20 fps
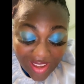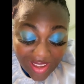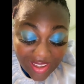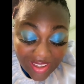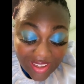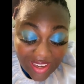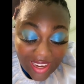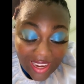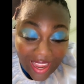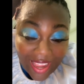
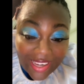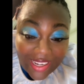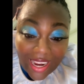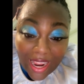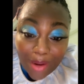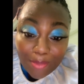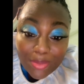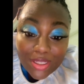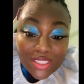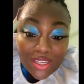Like, I'm
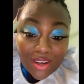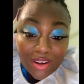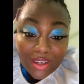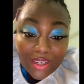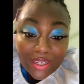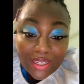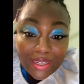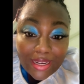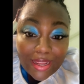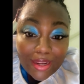literally
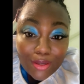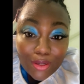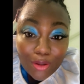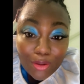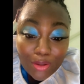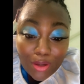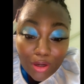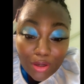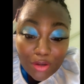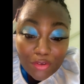laying down on
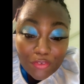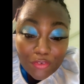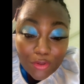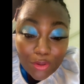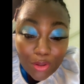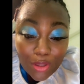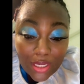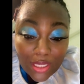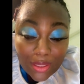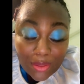the floor
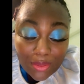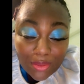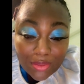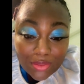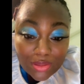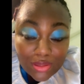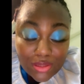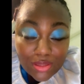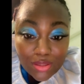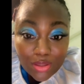
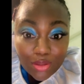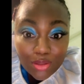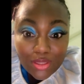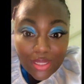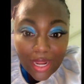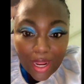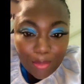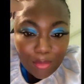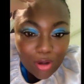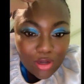to the
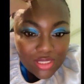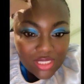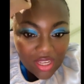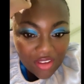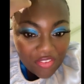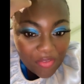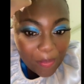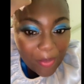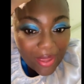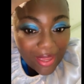amount of
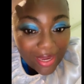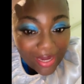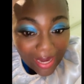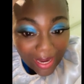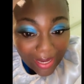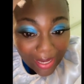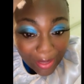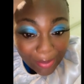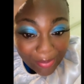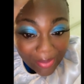pain I
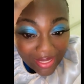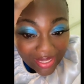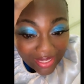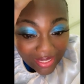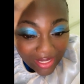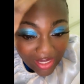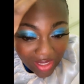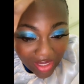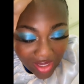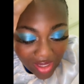am in.
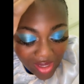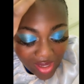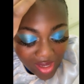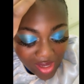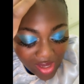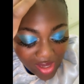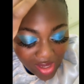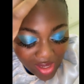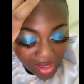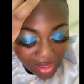
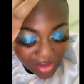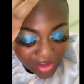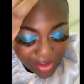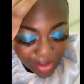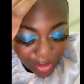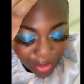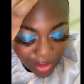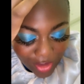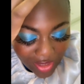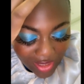So
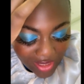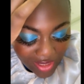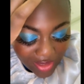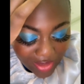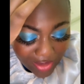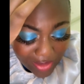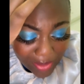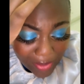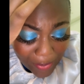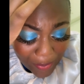
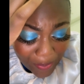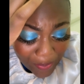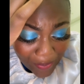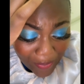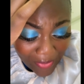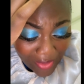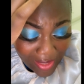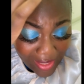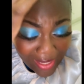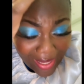
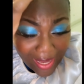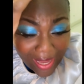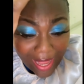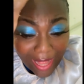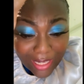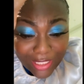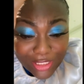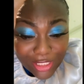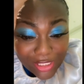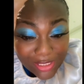I'll
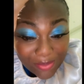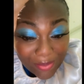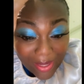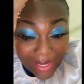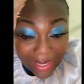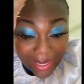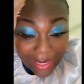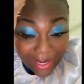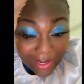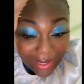just be
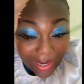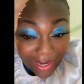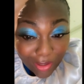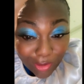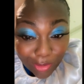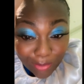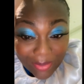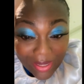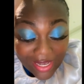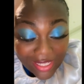here. I'll
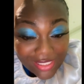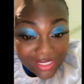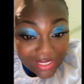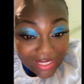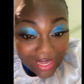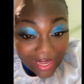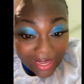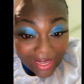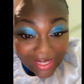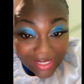update you
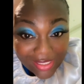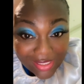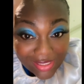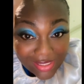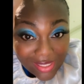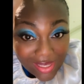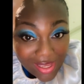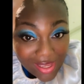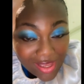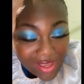guys
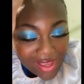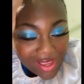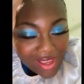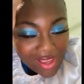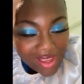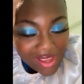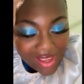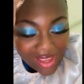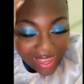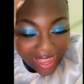
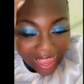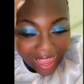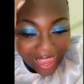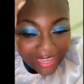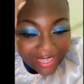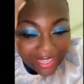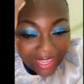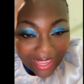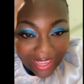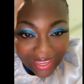
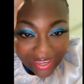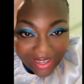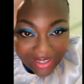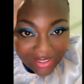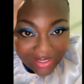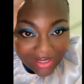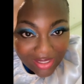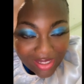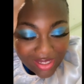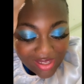again
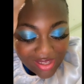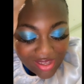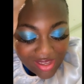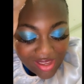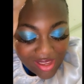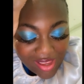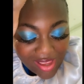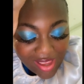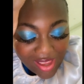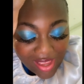
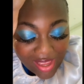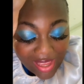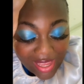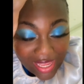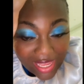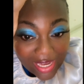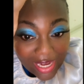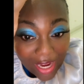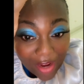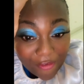in
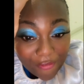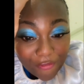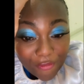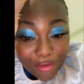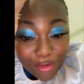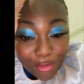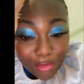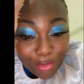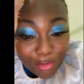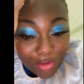a
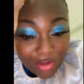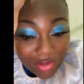few.